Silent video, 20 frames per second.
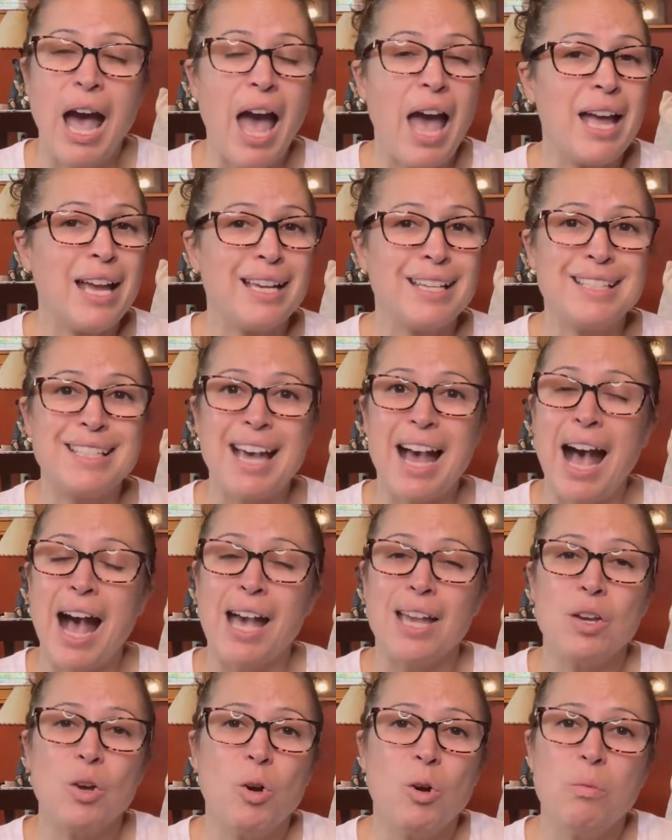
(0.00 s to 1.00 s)
And
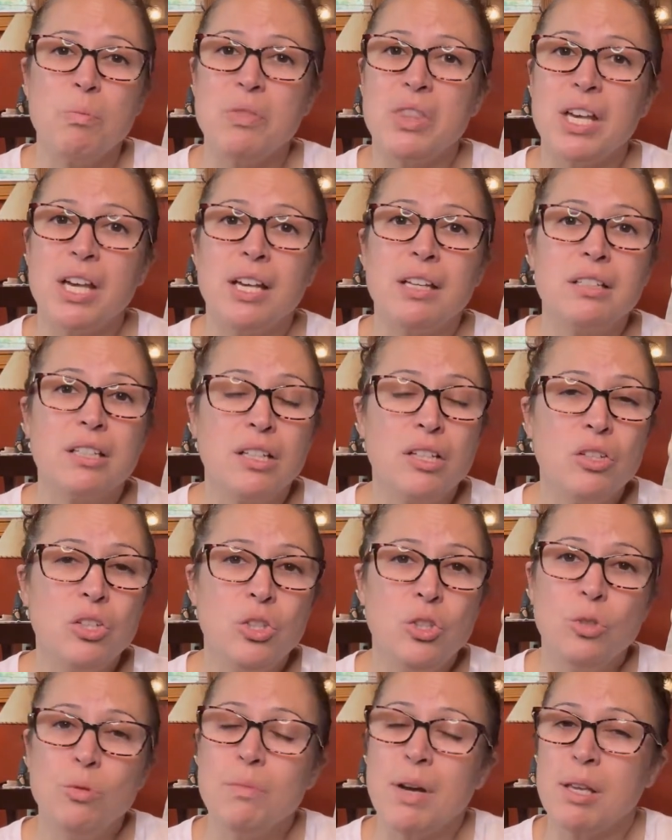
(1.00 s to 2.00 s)
I hope that
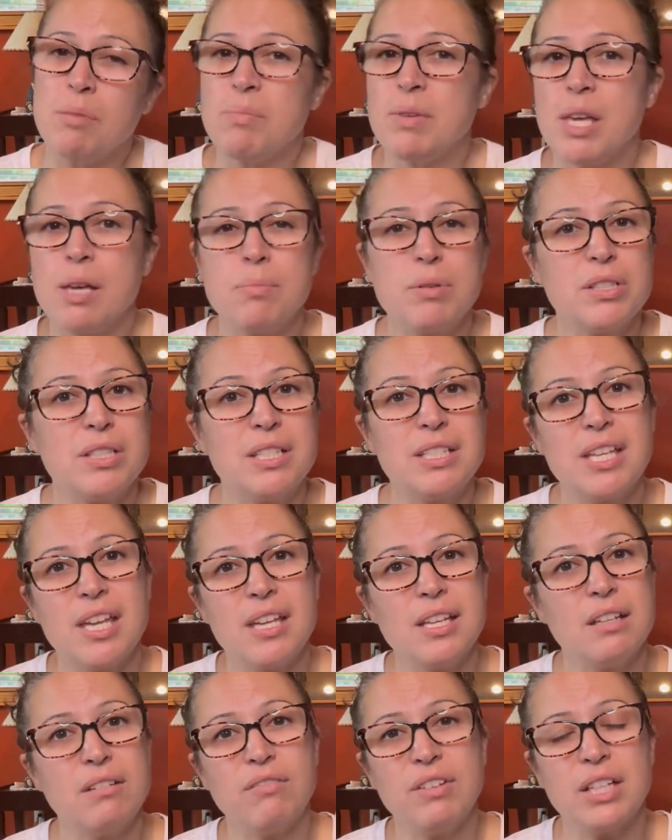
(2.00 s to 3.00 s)
you might be able to
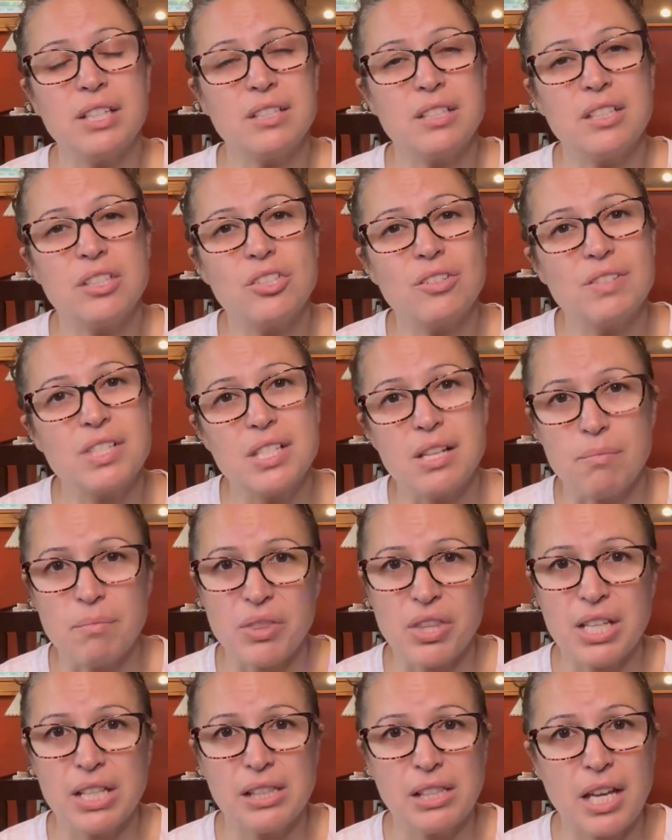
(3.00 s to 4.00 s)
take advantage of
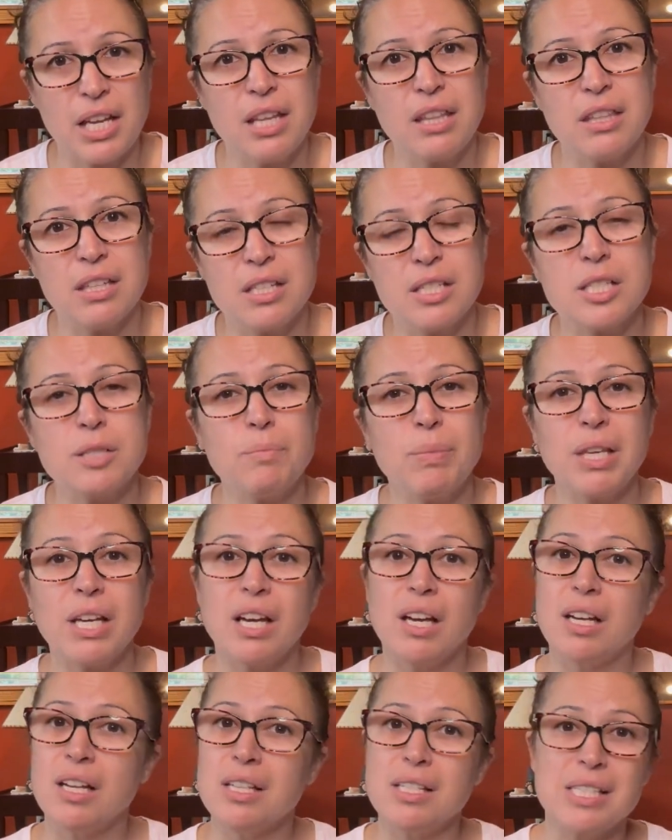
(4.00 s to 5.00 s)
something like this,
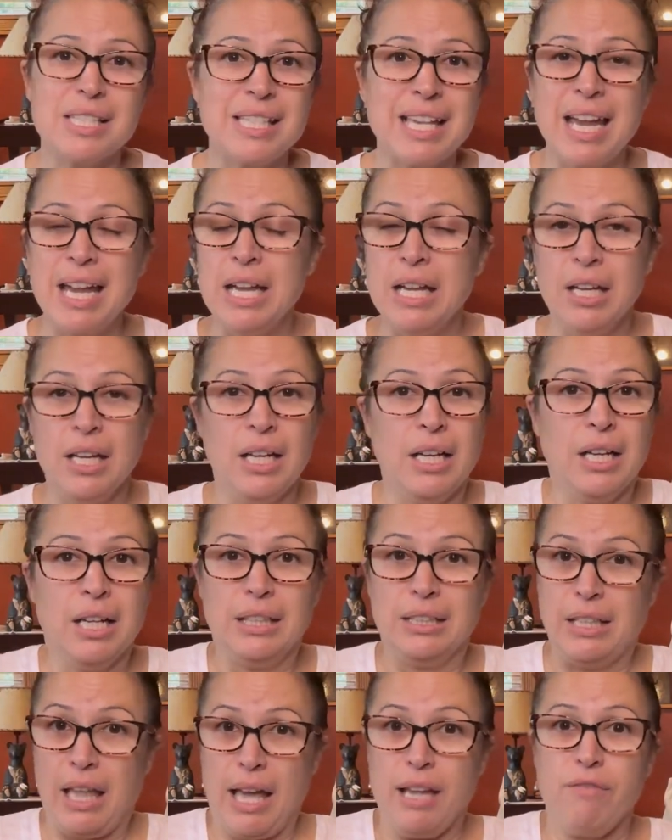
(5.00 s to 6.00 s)
because
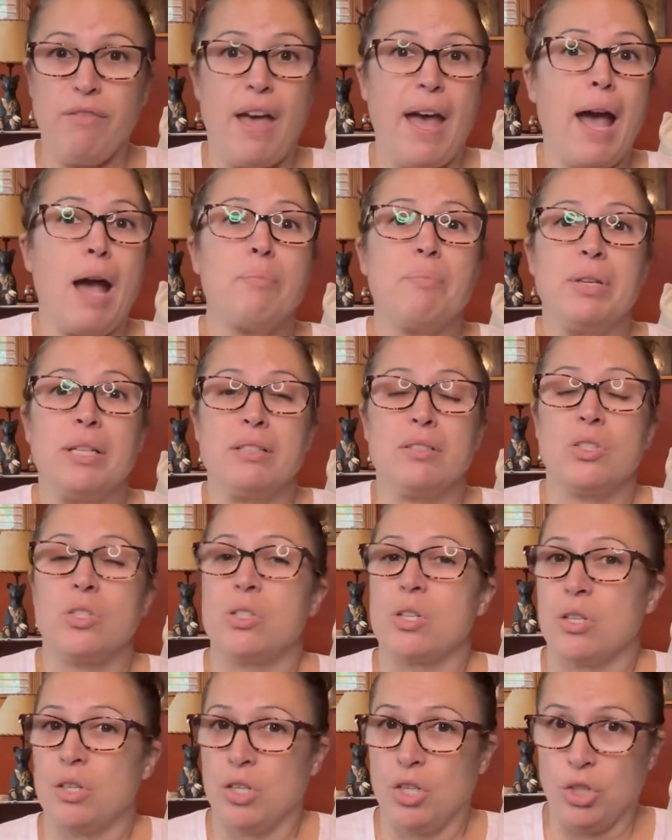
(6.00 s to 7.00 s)
life
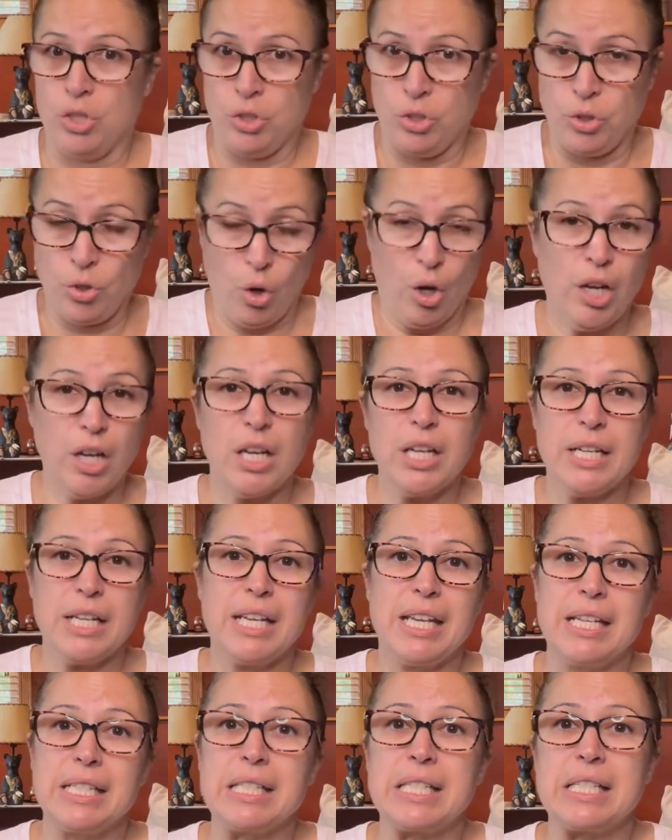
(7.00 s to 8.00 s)
happens. You're going to
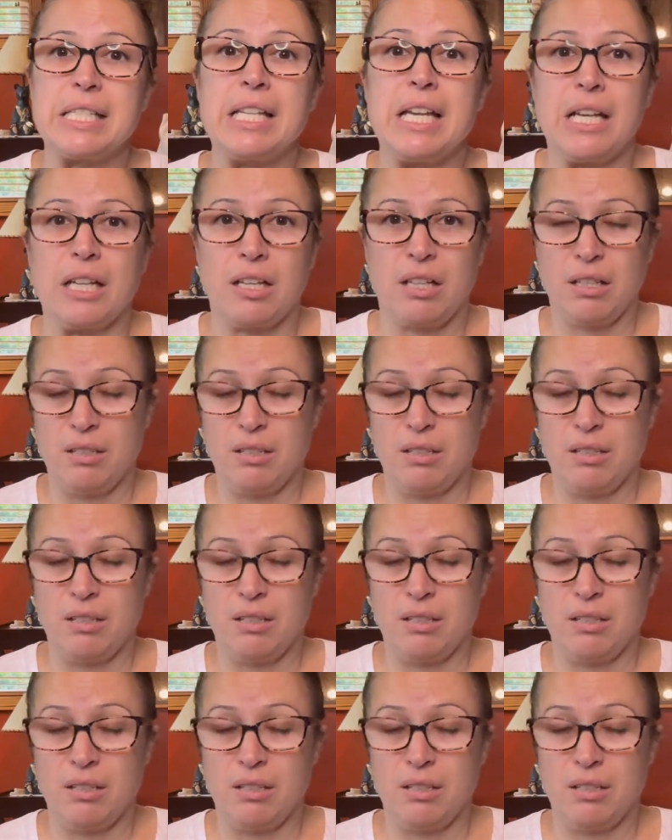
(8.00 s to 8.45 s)
get sick.